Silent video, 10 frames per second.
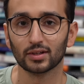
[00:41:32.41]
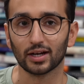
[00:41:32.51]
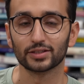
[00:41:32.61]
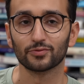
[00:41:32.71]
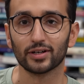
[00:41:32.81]

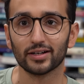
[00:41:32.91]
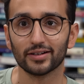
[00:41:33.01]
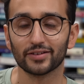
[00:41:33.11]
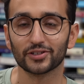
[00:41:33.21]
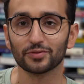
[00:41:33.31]
I had some,
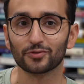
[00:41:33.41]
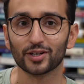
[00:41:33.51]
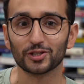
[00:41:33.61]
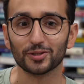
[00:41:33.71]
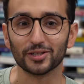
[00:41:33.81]
uh, I've got some
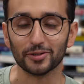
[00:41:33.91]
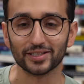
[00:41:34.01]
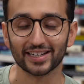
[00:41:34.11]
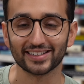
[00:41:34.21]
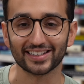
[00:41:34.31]
friends who, who
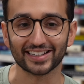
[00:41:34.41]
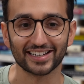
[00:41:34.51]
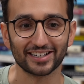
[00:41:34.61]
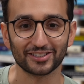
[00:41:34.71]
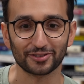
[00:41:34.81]
attended like
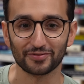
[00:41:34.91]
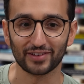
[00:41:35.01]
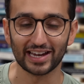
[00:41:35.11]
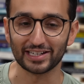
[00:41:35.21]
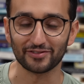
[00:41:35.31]
a sort of
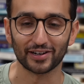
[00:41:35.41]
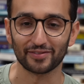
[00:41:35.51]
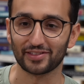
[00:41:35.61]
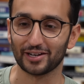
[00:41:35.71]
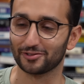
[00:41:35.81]

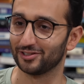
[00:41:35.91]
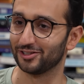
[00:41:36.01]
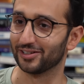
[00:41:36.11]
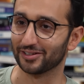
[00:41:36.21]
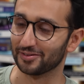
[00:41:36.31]
eighty-five thousand
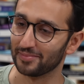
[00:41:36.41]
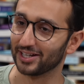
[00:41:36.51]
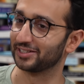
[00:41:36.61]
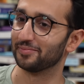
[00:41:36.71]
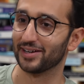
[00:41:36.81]
dollar
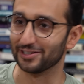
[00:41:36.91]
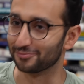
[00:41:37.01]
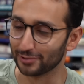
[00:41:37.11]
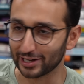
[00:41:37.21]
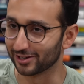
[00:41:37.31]
mastermind
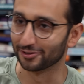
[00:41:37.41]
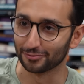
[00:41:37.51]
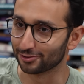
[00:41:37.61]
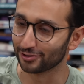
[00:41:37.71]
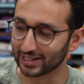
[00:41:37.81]
week-long
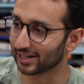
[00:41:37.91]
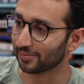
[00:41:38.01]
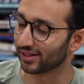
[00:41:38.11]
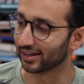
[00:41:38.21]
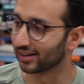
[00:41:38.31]
retreat
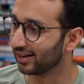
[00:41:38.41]
type thing.